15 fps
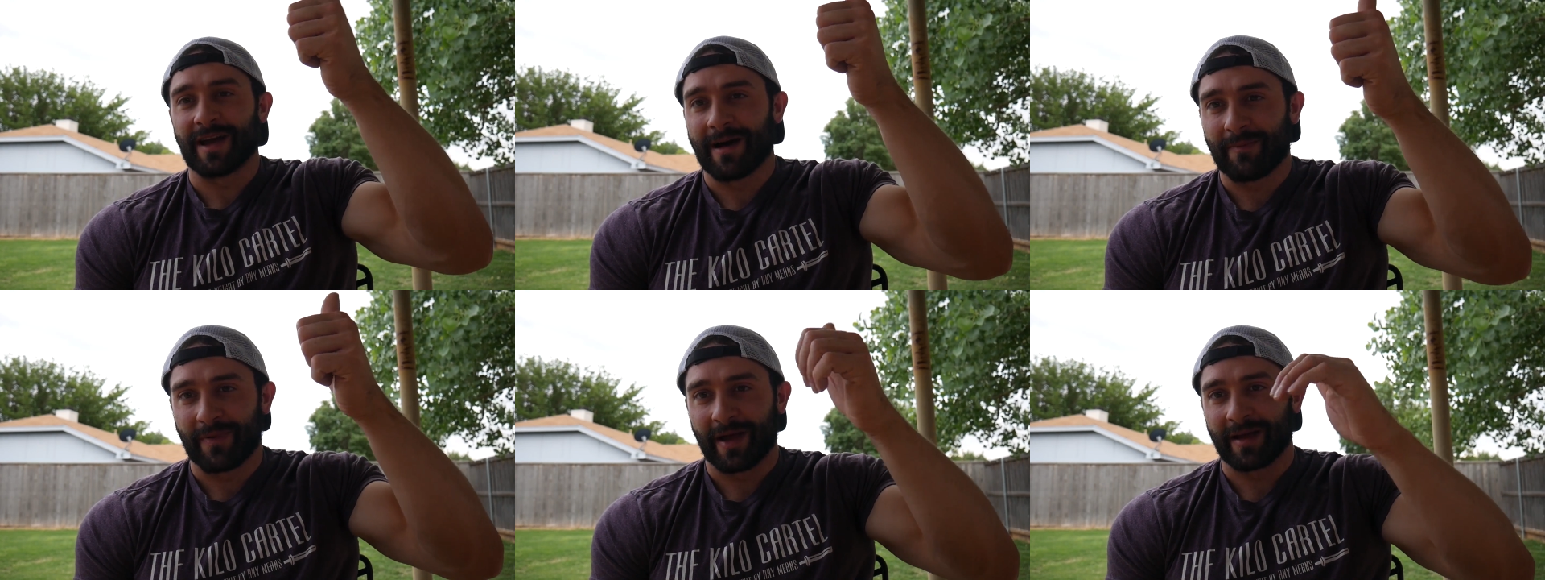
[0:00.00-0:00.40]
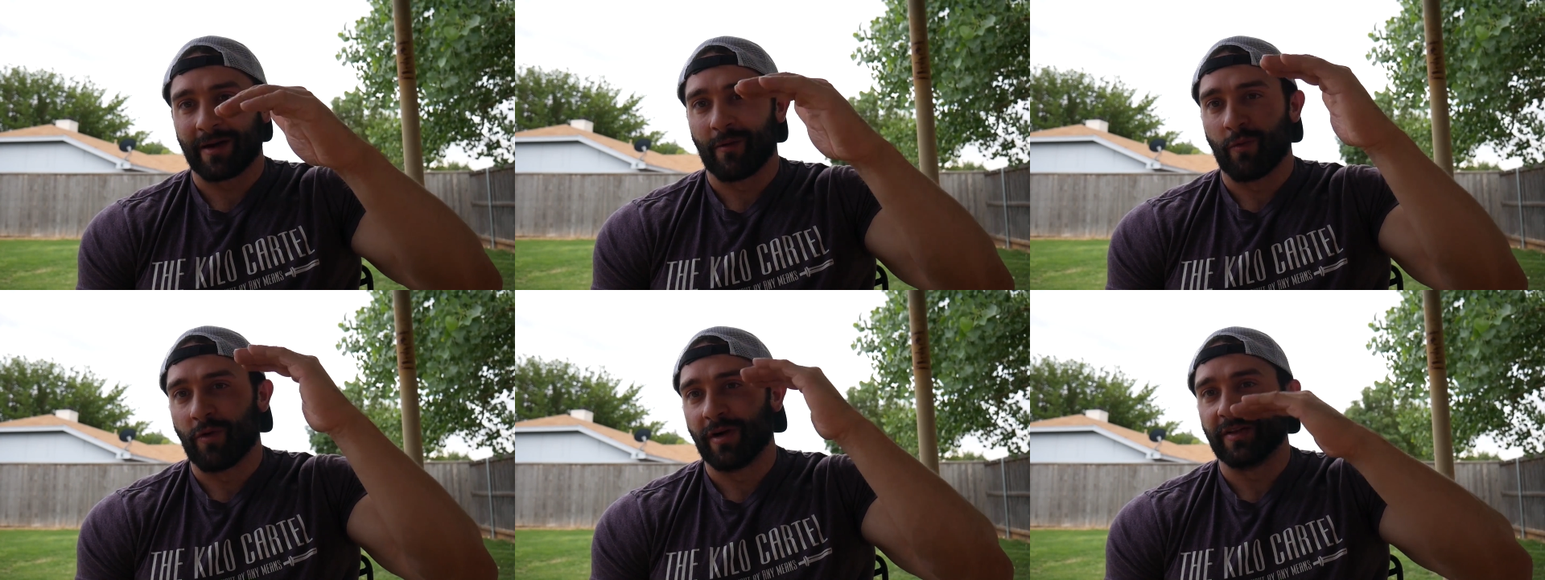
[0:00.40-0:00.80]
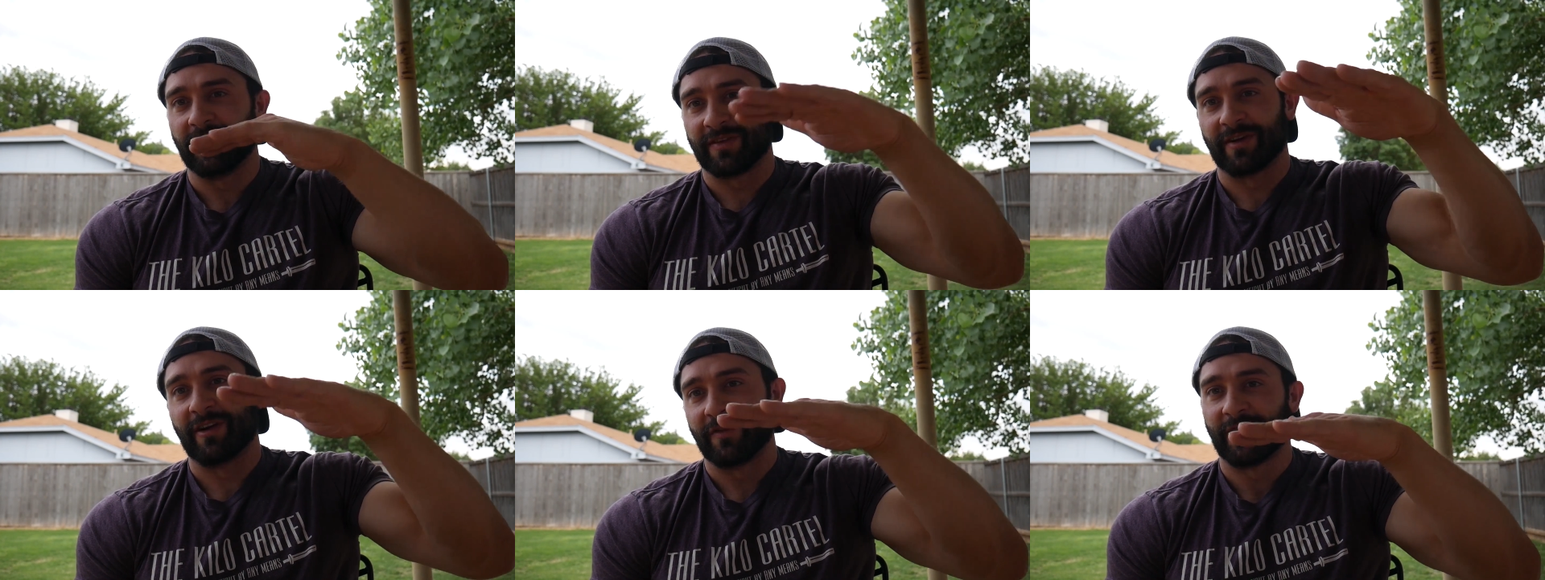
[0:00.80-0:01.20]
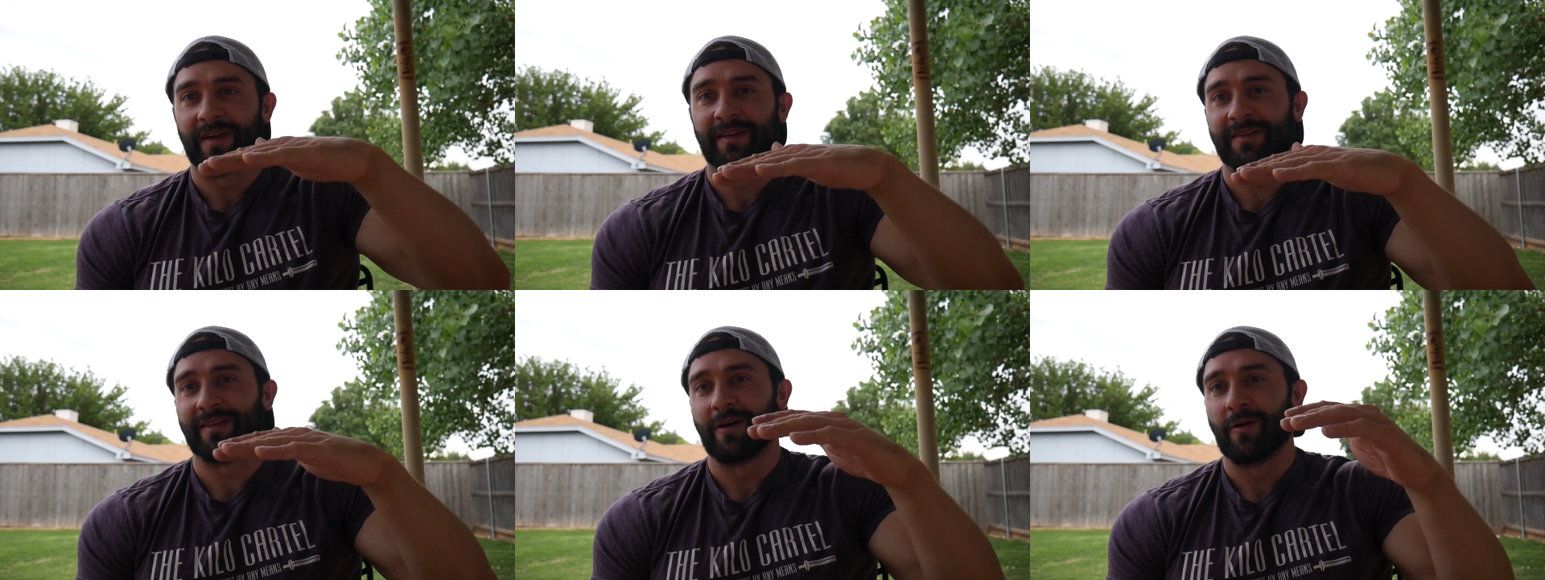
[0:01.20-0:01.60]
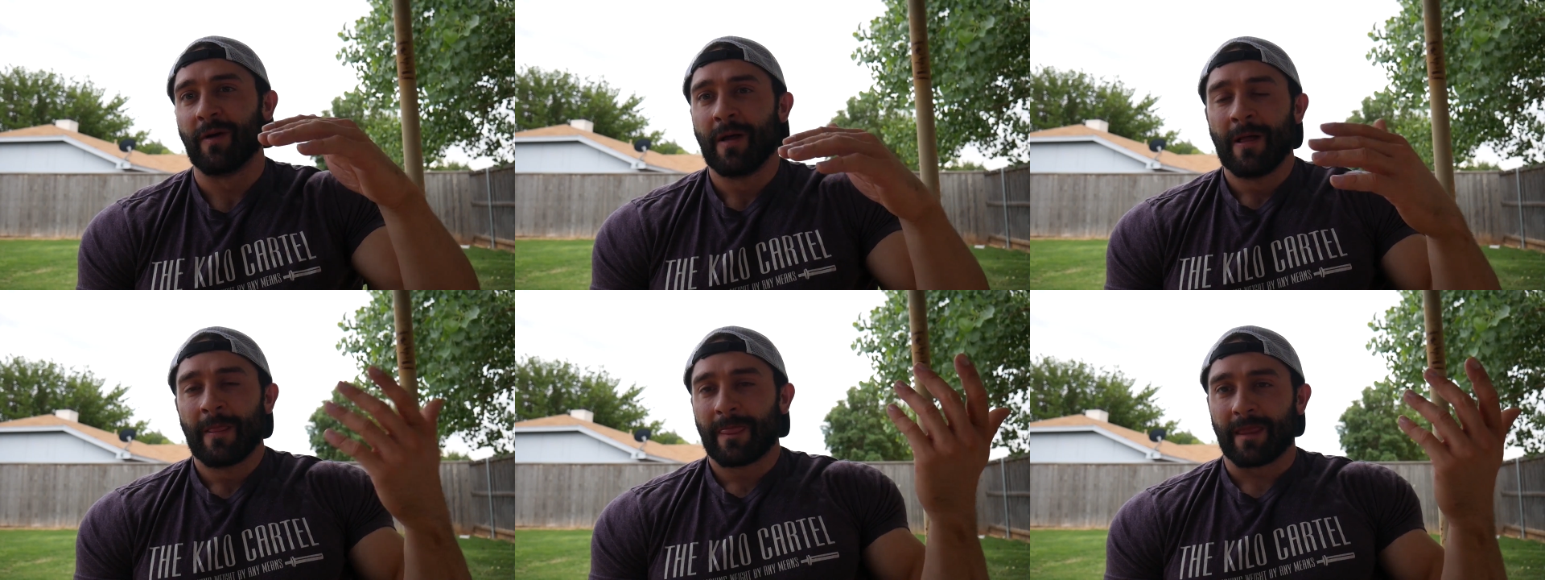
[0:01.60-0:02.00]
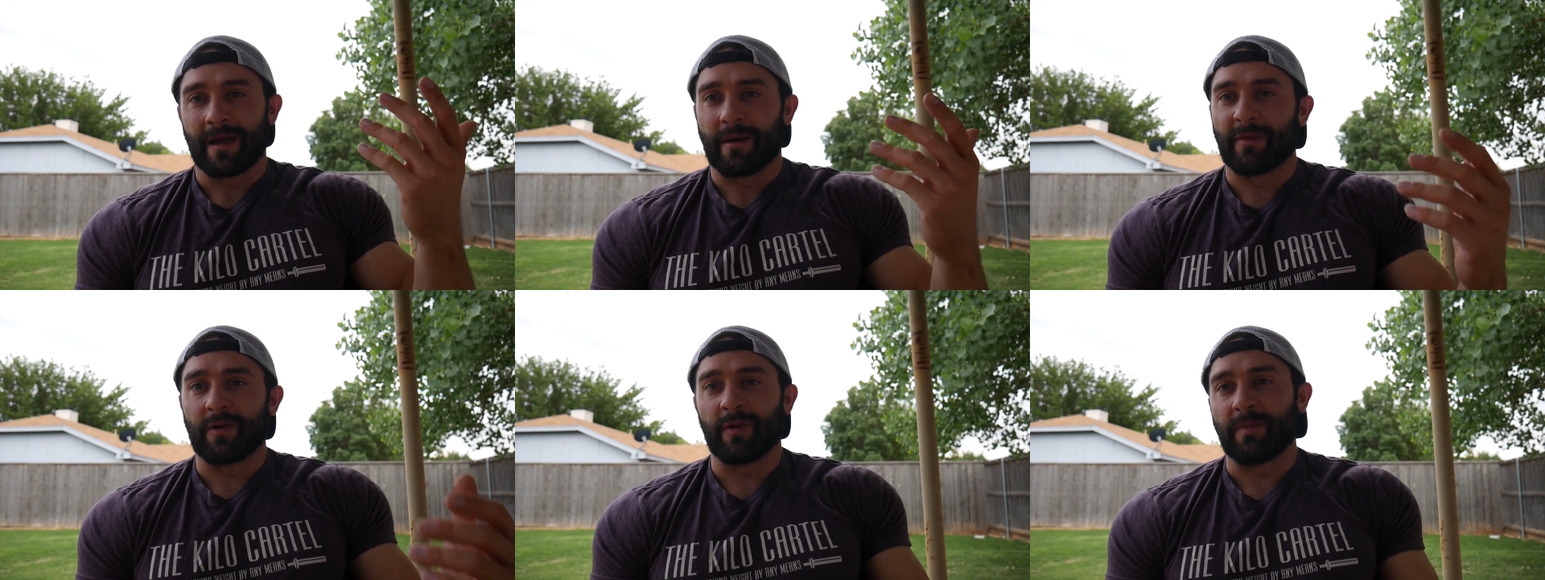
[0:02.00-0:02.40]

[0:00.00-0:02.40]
up like a wood surface. So I mean,